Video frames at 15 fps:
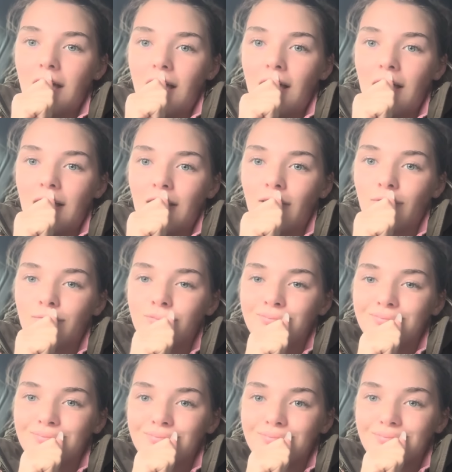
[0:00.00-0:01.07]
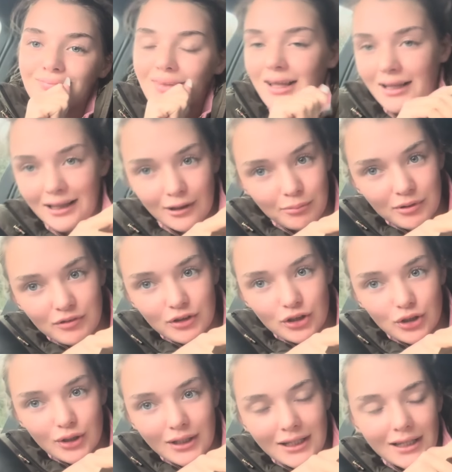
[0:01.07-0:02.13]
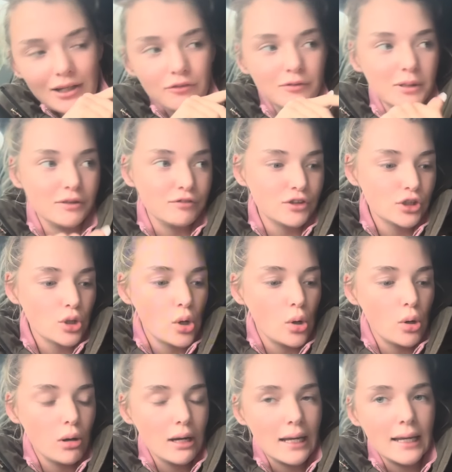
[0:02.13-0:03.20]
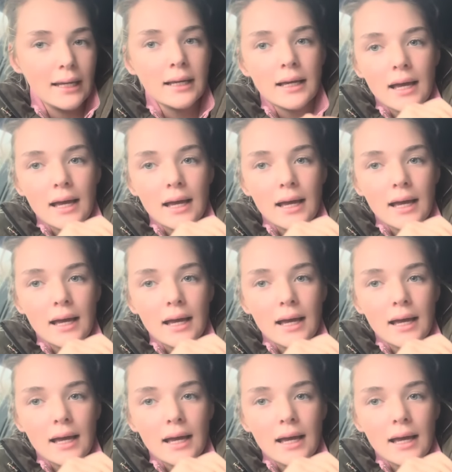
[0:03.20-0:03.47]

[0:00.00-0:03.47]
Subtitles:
A little bit of a treat, a little bit of toy,